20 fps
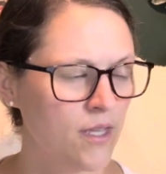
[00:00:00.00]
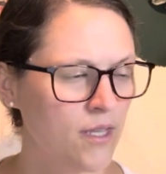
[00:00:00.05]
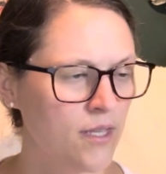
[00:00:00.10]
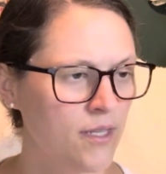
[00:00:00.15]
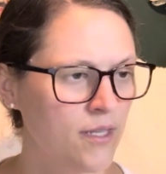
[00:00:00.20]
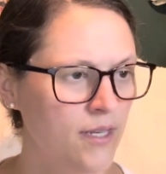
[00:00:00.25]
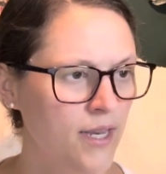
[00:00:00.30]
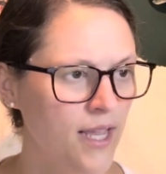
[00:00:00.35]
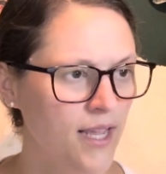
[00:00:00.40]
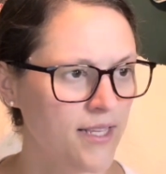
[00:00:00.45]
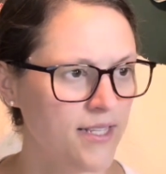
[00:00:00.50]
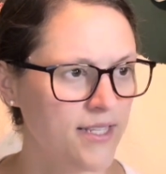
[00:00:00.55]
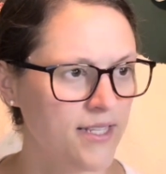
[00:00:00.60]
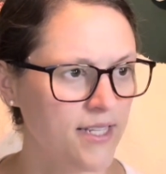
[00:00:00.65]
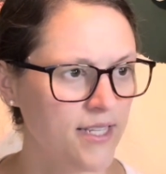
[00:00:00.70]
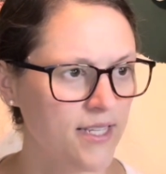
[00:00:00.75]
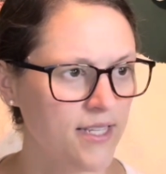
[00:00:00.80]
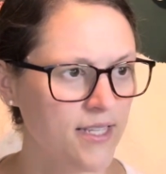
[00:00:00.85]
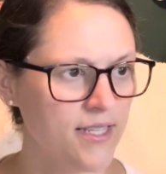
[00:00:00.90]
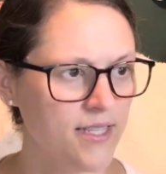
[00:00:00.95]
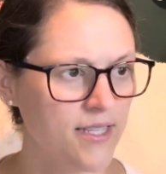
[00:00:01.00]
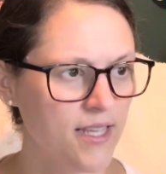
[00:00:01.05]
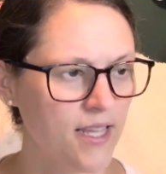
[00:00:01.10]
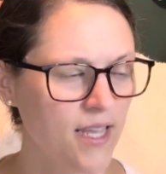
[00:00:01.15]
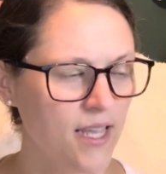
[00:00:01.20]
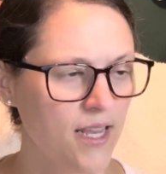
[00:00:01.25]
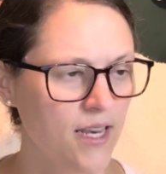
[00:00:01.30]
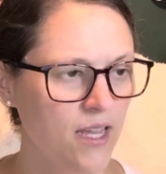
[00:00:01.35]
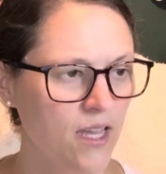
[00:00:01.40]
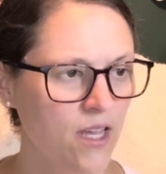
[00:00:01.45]
Next is
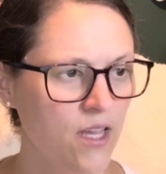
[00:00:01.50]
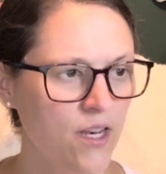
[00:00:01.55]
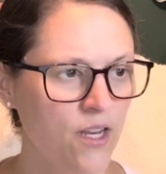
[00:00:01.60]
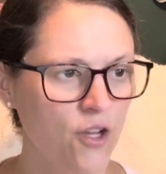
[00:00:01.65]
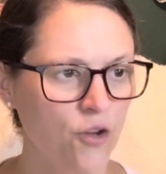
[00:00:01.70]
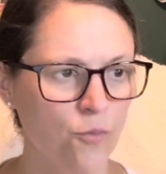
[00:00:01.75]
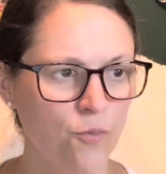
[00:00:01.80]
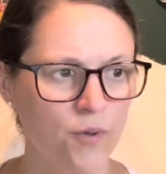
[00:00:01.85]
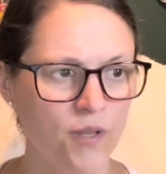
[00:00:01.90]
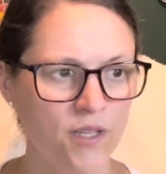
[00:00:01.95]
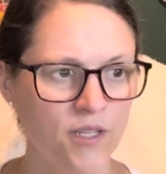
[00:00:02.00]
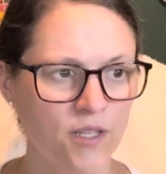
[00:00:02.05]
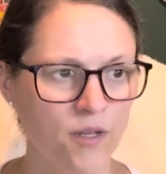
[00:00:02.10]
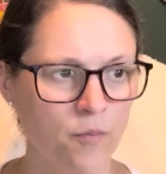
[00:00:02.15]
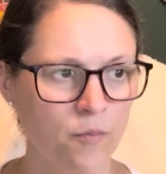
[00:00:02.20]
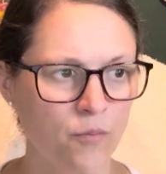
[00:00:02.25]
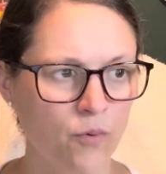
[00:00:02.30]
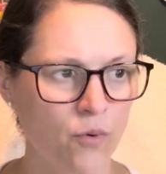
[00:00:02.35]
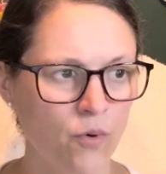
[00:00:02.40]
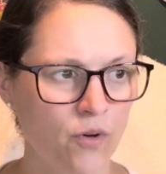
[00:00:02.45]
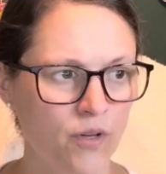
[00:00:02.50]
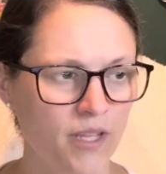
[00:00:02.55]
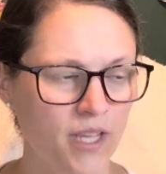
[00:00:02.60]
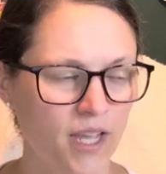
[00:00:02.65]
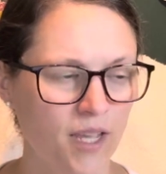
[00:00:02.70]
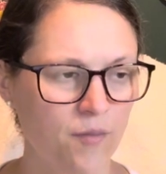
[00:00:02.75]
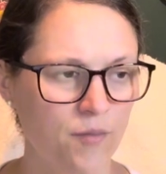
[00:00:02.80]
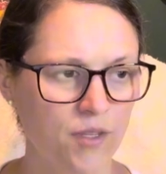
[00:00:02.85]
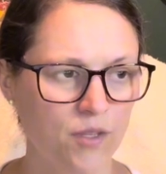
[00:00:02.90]
an unopened board game.